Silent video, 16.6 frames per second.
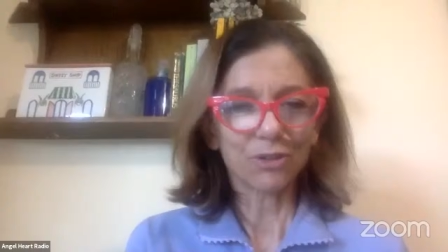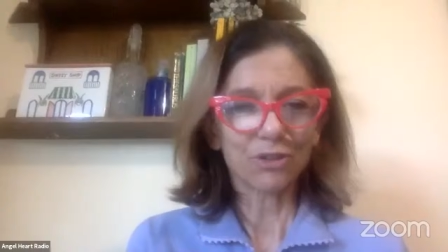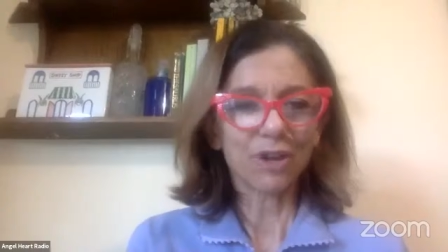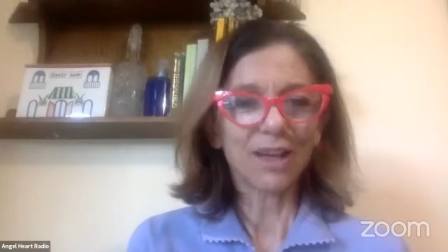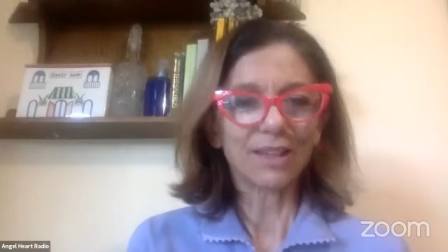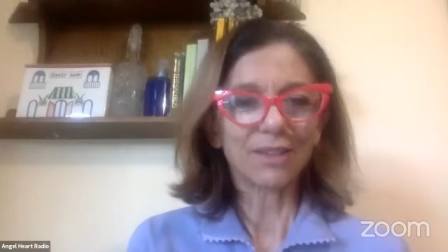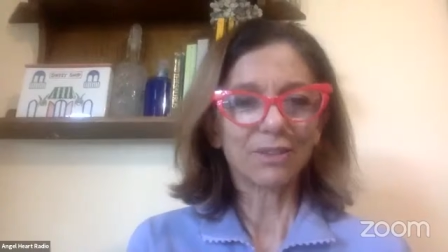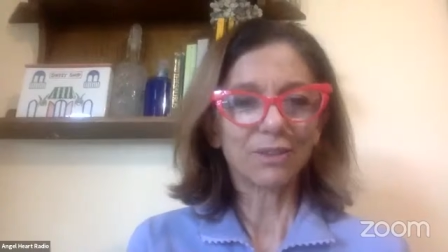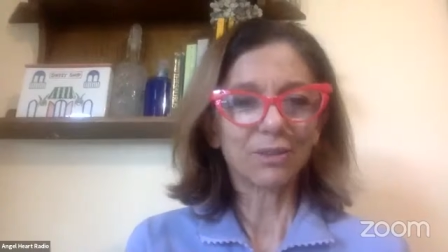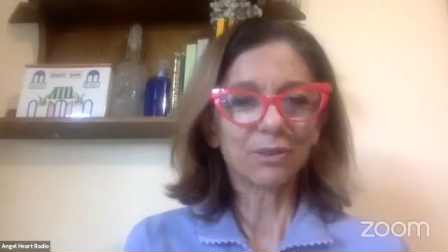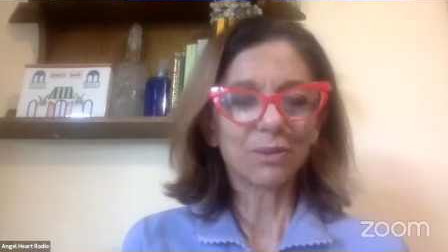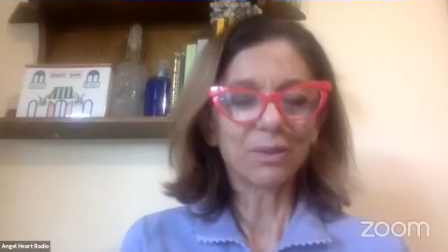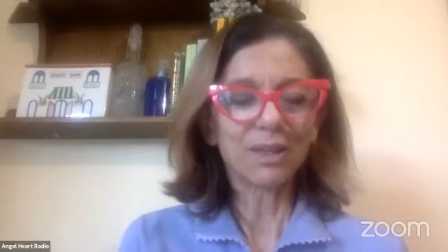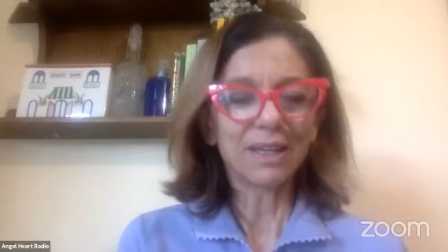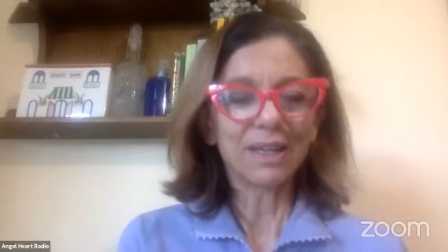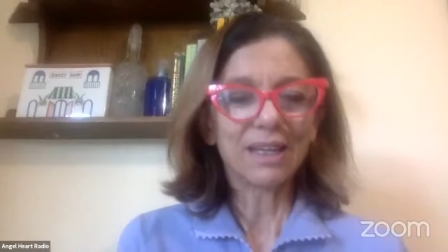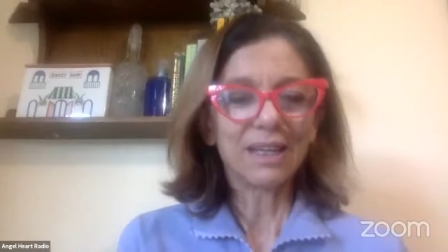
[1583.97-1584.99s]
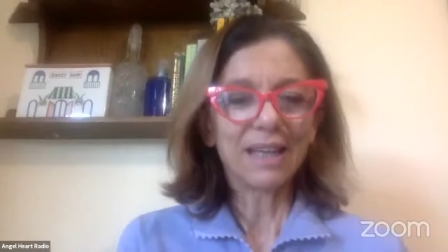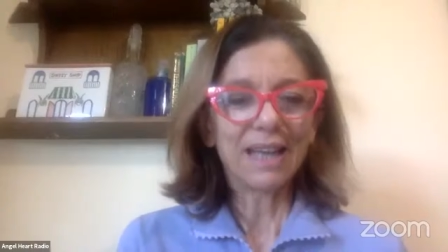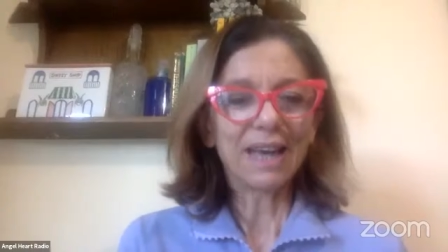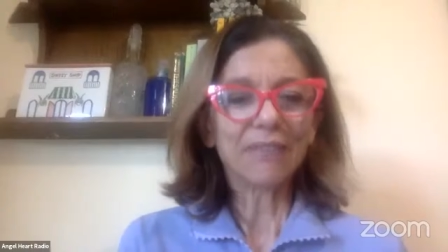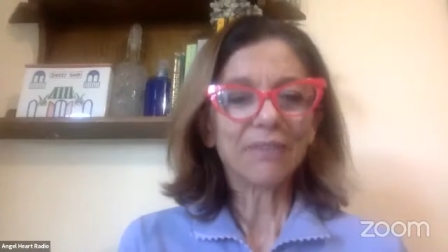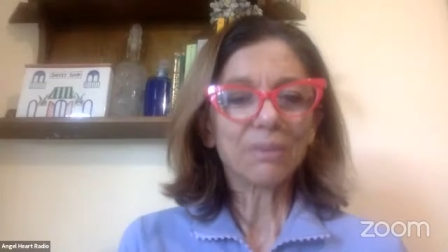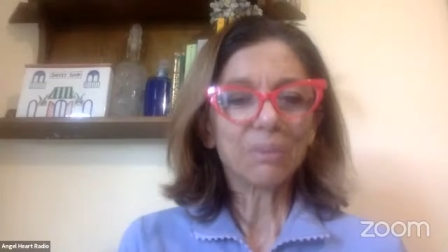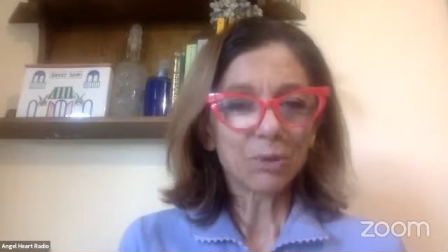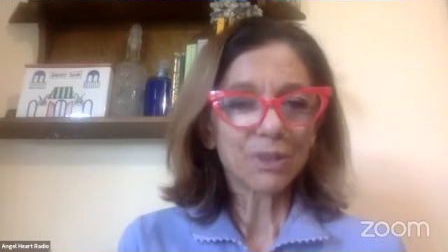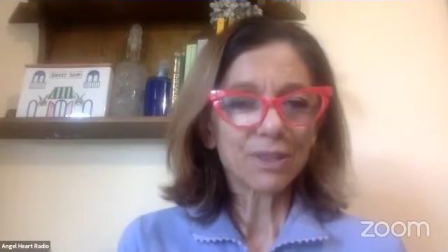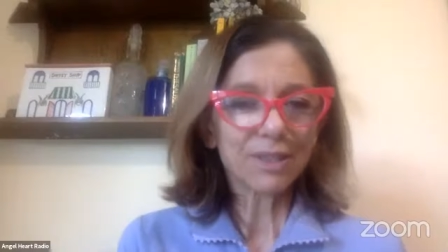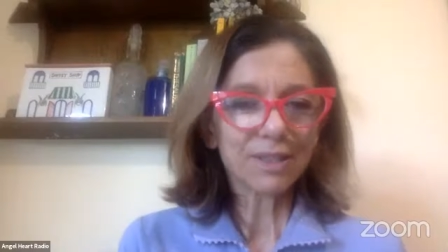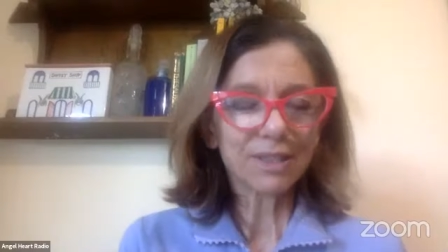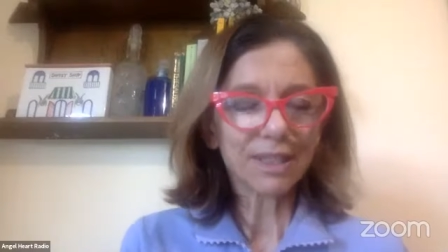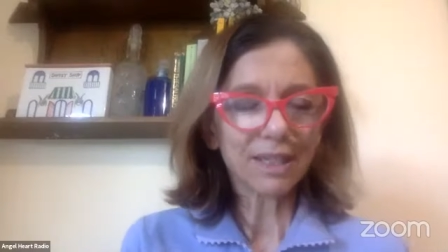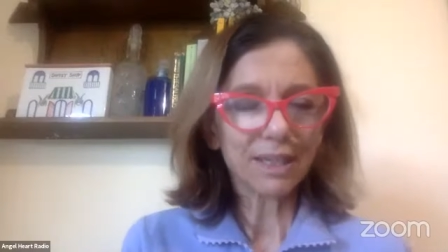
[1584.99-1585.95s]
trying to have a more
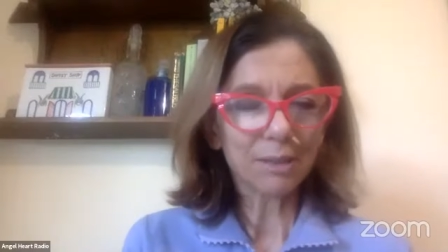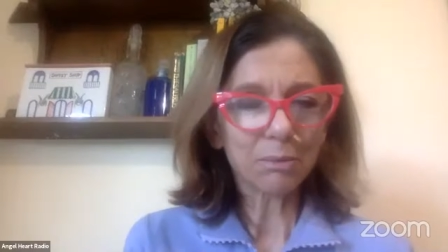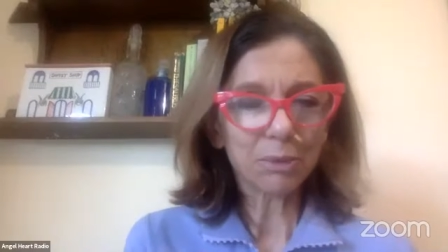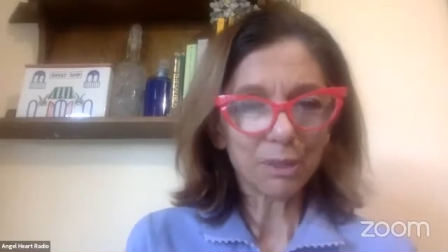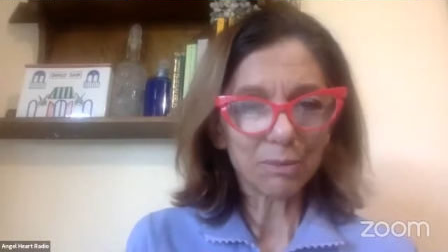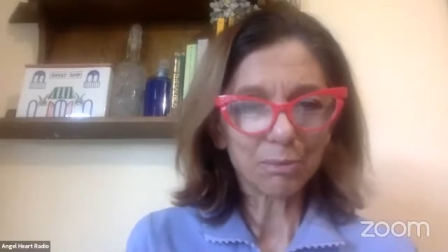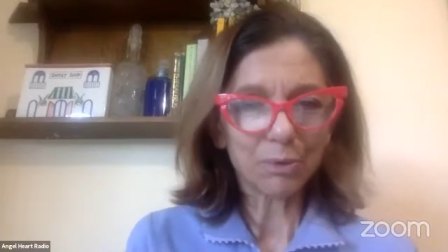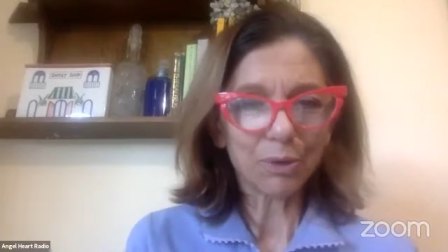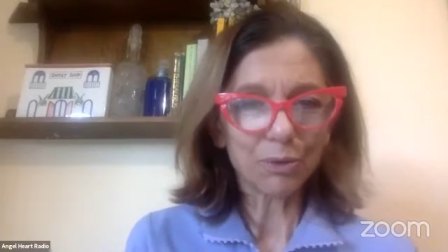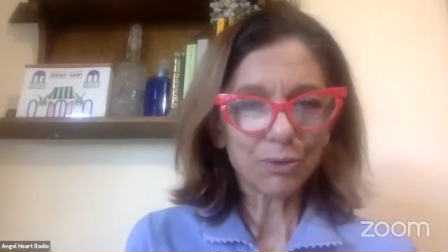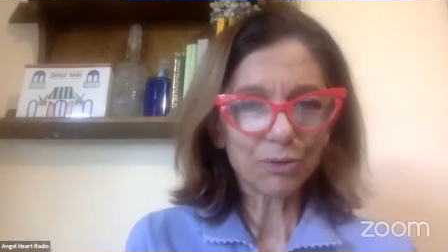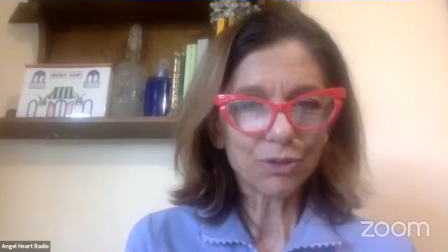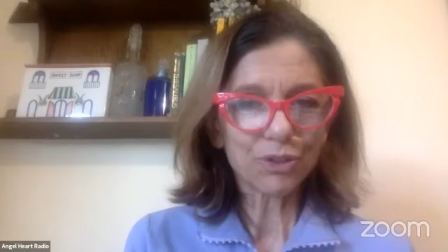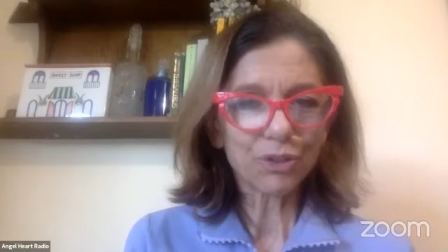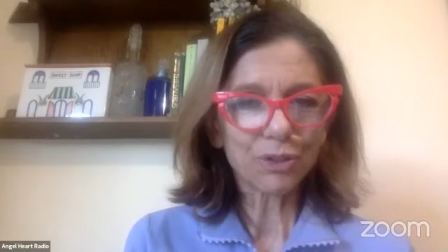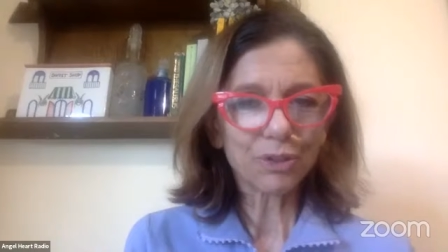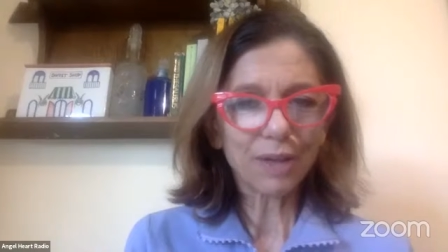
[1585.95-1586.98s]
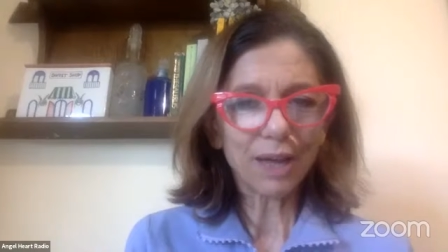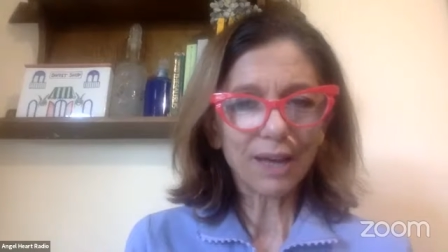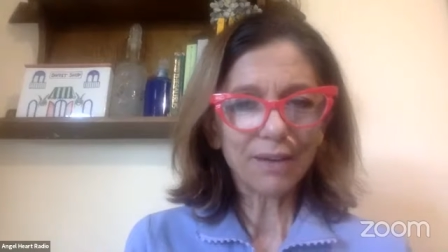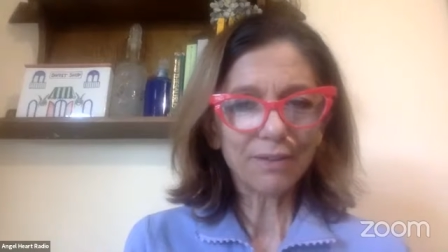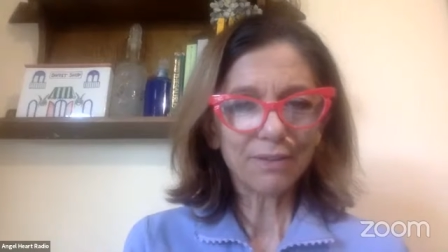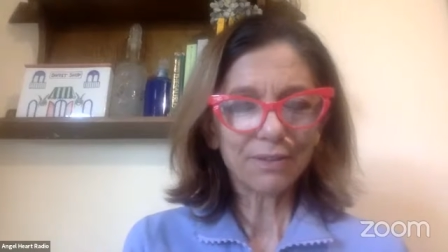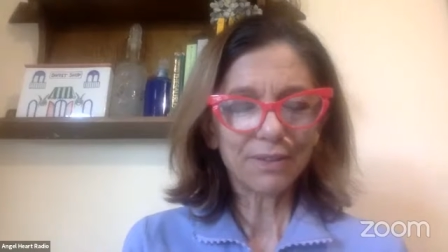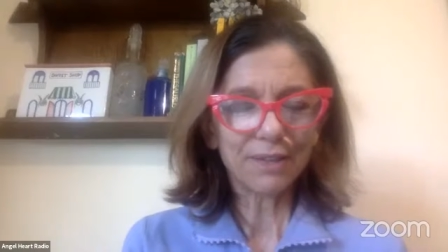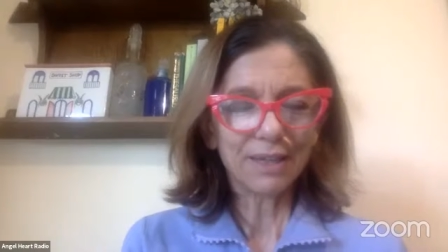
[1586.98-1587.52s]
sustainable approach to life.